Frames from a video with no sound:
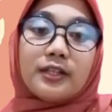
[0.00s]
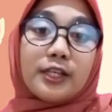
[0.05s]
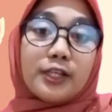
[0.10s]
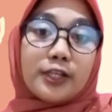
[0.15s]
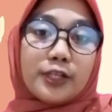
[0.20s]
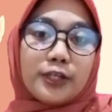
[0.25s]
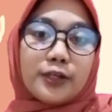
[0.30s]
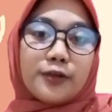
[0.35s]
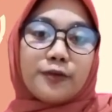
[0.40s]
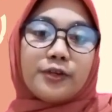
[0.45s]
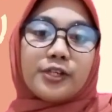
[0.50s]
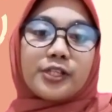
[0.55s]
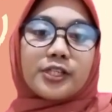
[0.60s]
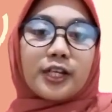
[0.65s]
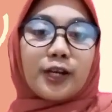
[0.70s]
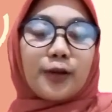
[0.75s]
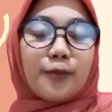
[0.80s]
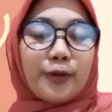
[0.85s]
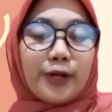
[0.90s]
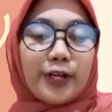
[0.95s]
Thank you.
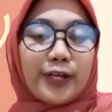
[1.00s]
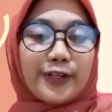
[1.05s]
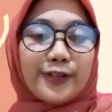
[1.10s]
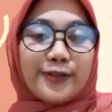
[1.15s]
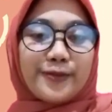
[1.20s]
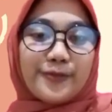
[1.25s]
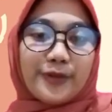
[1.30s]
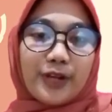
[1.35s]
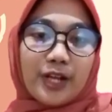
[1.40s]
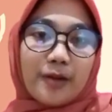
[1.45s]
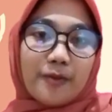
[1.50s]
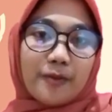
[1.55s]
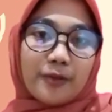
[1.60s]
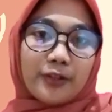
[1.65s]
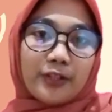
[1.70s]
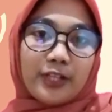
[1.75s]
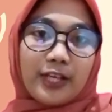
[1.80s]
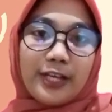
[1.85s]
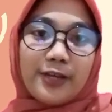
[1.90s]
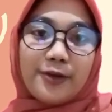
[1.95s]
Assalamualaikum
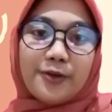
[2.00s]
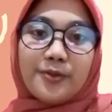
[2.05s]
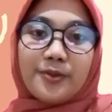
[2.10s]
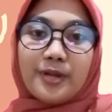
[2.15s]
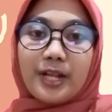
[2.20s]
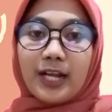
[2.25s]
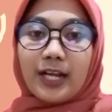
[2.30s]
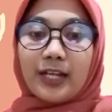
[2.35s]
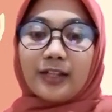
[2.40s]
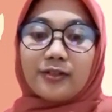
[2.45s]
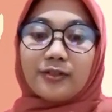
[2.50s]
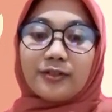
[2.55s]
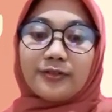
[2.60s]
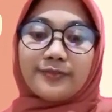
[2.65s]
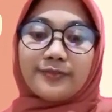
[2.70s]
warahmatullahi wabarakatuh.